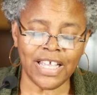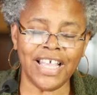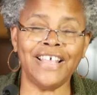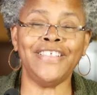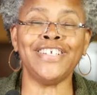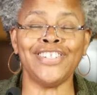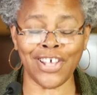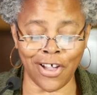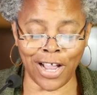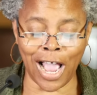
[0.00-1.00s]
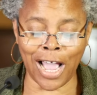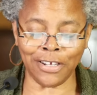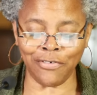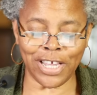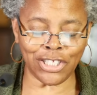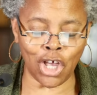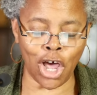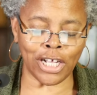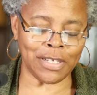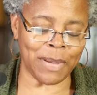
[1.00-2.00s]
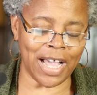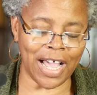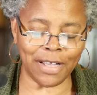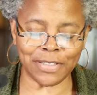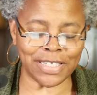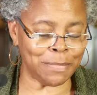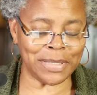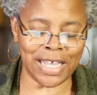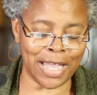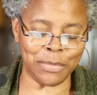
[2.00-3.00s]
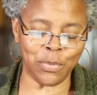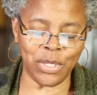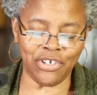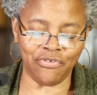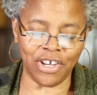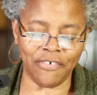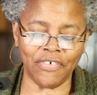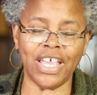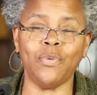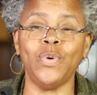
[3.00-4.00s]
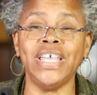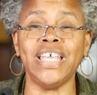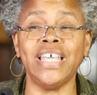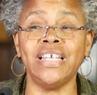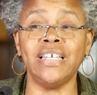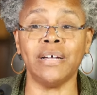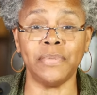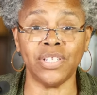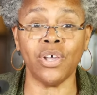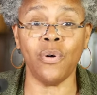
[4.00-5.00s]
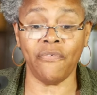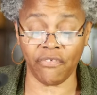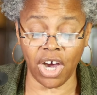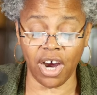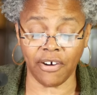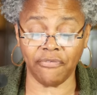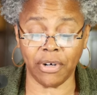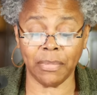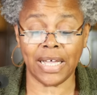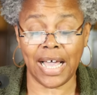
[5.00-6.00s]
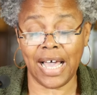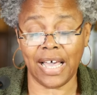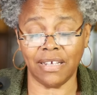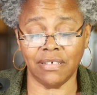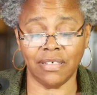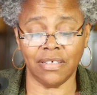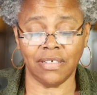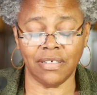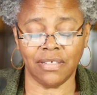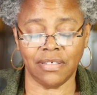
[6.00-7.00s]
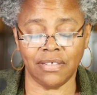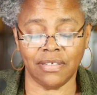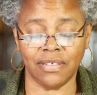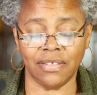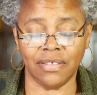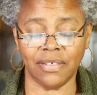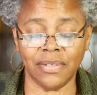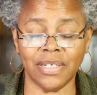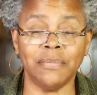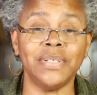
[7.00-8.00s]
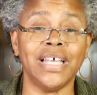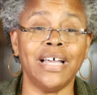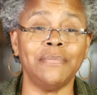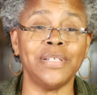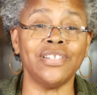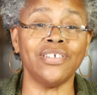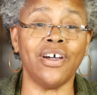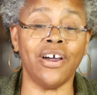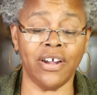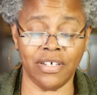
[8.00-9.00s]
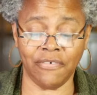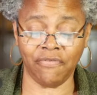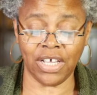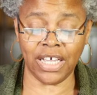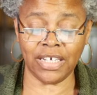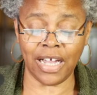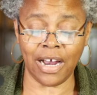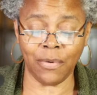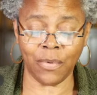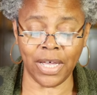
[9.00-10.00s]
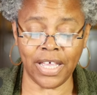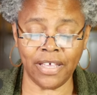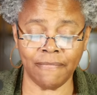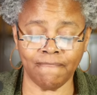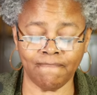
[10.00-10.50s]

In this song, Andre talks about how sometimes we drift and we end up so far from God. Sometimes it's hard to find our way.